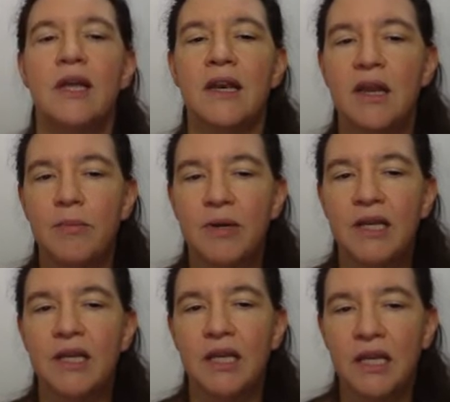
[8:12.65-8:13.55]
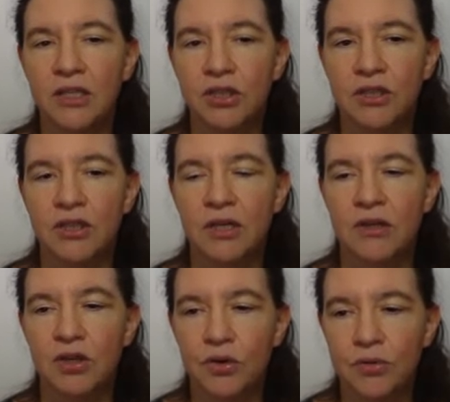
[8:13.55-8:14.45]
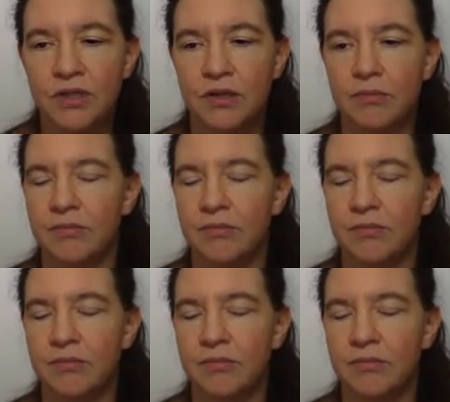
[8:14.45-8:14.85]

namely each user,